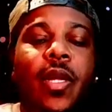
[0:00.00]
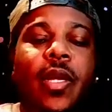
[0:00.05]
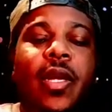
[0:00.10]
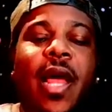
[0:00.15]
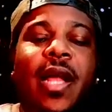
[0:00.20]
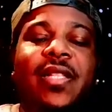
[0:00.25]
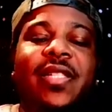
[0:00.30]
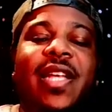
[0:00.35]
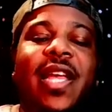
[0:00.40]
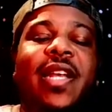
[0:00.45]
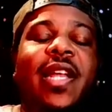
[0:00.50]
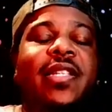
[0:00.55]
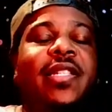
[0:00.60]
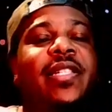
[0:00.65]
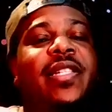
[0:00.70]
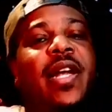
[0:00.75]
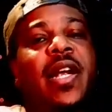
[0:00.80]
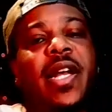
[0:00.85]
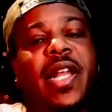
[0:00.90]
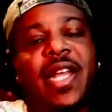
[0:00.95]
I'm not saying
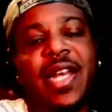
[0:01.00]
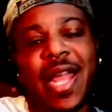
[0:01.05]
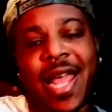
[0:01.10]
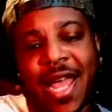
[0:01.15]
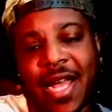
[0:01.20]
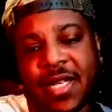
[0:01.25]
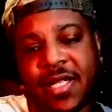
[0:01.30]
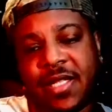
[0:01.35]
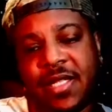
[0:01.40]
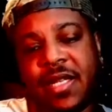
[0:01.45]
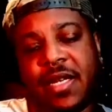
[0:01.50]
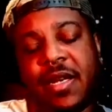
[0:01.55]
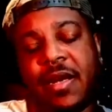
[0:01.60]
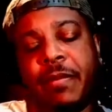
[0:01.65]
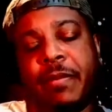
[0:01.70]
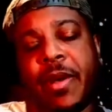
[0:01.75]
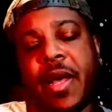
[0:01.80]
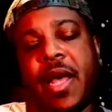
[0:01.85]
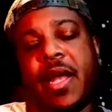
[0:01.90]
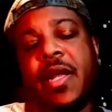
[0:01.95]
necessarily an ex,
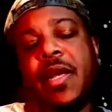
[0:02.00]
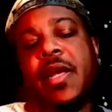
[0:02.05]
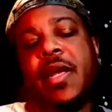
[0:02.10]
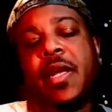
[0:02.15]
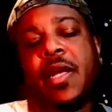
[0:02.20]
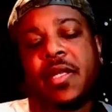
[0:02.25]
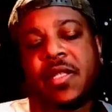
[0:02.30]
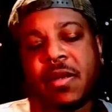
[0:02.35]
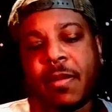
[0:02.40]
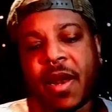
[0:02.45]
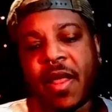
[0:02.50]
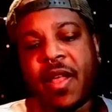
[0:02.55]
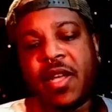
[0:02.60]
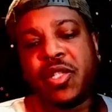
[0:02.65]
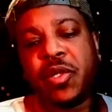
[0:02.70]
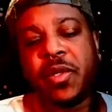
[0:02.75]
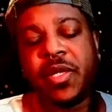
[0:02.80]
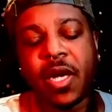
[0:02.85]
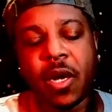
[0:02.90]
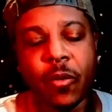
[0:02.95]
but somebody
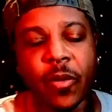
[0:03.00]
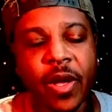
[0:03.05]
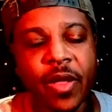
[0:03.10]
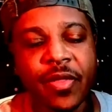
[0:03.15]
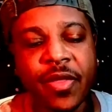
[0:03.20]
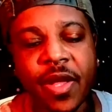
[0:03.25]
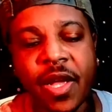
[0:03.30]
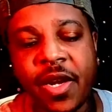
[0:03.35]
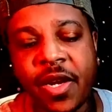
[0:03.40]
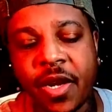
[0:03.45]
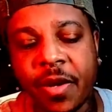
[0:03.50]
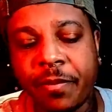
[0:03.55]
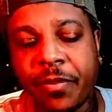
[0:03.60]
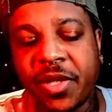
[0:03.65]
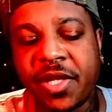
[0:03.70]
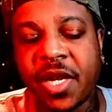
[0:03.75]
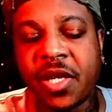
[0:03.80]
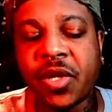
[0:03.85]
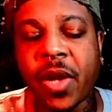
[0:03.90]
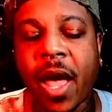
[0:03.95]
that you dealt with. In your
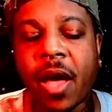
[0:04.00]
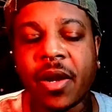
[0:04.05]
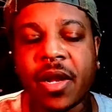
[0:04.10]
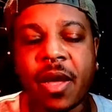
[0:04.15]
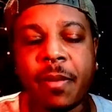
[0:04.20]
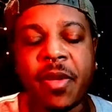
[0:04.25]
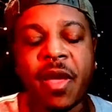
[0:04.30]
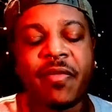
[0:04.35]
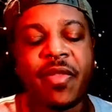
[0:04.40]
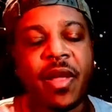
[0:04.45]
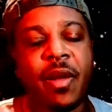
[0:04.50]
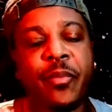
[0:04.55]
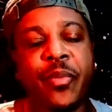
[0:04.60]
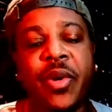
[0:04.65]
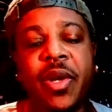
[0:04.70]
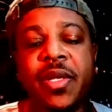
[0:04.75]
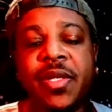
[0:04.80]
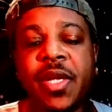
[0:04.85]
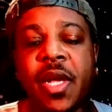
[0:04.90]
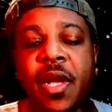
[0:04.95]
potential outcome, you have the
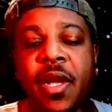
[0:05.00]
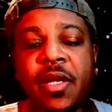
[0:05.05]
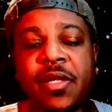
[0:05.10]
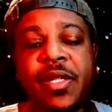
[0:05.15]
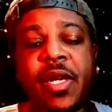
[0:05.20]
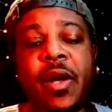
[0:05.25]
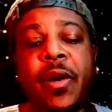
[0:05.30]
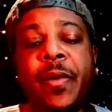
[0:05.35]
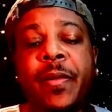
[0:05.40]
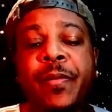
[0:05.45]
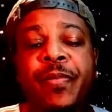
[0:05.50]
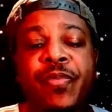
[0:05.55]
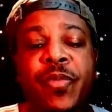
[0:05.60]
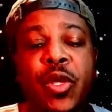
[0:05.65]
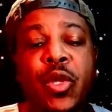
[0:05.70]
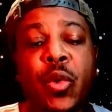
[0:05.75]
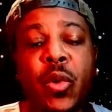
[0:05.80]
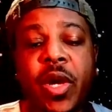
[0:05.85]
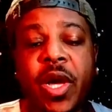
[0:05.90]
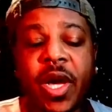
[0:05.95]
Empress. So
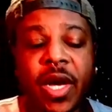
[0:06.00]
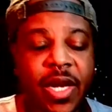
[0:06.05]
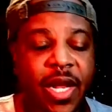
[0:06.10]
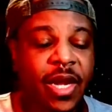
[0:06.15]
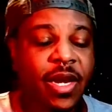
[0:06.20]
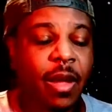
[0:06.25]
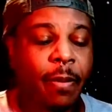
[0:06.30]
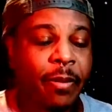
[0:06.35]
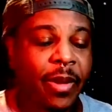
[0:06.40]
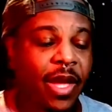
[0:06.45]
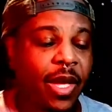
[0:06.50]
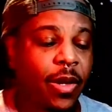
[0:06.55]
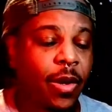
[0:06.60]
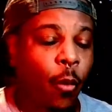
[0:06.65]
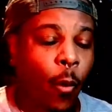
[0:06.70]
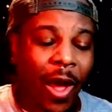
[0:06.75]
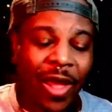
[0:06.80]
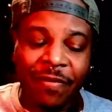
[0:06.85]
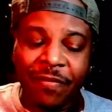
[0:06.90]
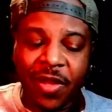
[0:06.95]
you could end up being
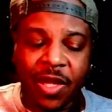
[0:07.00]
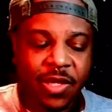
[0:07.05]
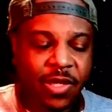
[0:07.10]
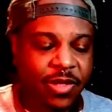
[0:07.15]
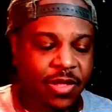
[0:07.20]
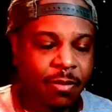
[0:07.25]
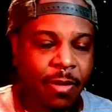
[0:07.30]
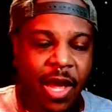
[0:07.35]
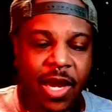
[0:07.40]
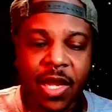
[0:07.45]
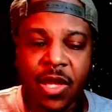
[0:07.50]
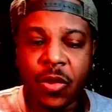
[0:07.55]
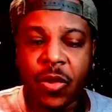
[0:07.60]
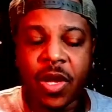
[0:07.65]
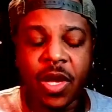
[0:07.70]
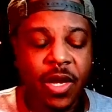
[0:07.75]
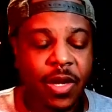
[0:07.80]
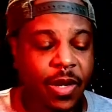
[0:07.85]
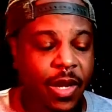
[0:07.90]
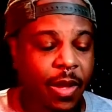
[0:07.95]
the wifey to somebody. You
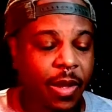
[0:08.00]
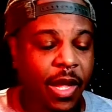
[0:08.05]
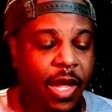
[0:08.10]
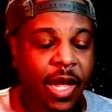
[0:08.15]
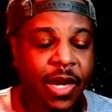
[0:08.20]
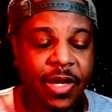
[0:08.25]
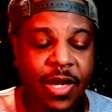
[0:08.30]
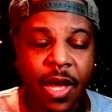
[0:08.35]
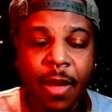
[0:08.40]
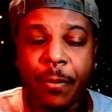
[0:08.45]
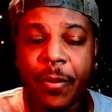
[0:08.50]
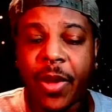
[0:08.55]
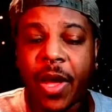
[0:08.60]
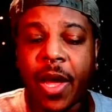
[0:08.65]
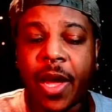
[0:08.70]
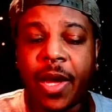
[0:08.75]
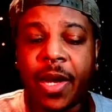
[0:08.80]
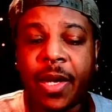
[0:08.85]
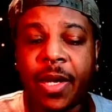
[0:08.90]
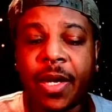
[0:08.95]
could end up
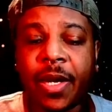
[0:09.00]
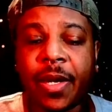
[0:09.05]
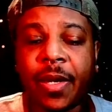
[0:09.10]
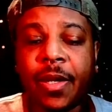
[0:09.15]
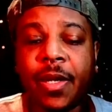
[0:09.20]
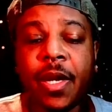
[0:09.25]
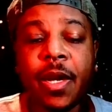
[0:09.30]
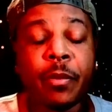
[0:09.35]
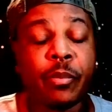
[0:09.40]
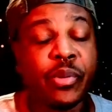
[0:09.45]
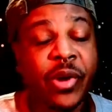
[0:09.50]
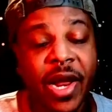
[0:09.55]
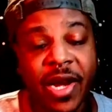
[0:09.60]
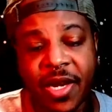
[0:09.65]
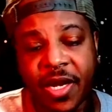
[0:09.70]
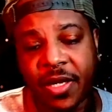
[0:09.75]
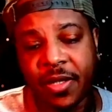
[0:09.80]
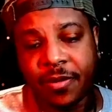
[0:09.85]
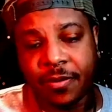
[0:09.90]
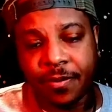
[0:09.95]
uh,
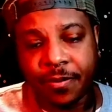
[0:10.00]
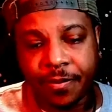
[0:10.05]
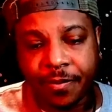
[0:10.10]
pregnant.